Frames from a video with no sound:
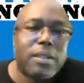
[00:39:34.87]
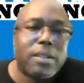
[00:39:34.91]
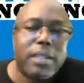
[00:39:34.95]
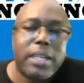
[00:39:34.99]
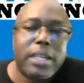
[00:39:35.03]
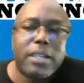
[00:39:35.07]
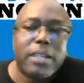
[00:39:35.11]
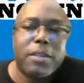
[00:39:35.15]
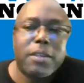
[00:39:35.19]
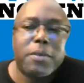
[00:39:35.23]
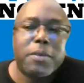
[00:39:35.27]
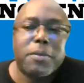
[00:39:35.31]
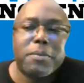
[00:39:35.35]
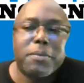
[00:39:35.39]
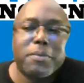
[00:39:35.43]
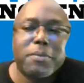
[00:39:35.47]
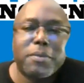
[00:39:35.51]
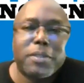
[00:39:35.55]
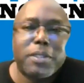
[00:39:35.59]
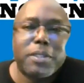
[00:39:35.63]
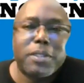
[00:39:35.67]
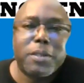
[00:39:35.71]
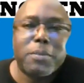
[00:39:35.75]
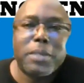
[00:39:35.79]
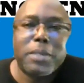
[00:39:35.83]
Thank you
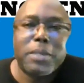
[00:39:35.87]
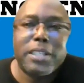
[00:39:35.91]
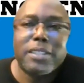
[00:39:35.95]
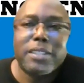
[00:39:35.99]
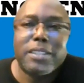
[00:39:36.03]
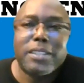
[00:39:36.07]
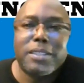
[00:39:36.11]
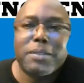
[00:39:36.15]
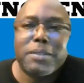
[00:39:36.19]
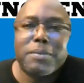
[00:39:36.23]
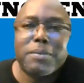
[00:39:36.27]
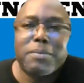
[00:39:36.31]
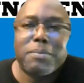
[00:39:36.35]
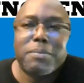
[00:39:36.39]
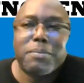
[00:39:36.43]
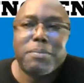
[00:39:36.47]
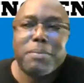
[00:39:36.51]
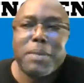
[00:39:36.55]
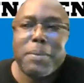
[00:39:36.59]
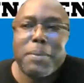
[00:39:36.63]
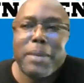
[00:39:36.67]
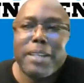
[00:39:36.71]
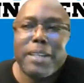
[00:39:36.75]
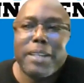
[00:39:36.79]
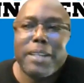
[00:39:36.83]
so much.
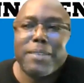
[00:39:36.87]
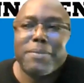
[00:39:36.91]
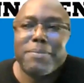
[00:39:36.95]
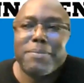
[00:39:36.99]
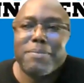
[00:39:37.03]
Bye-bye.